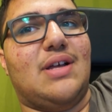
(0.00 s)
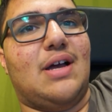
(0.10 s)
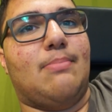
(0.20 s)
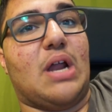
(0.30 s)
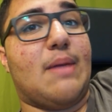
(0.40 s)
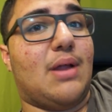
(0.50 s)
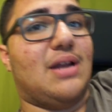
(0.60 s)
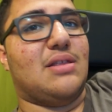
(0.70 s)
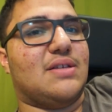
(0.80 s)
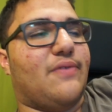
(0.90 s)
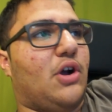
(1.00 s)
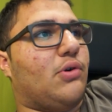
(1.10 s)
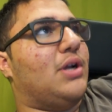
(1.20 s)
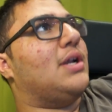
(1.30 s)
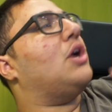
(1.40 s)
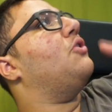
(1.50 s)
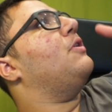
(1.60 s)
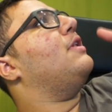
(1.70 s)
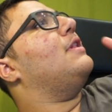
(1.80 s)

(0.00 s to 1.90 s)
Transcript: that. But I'm going to edit this vlog right now.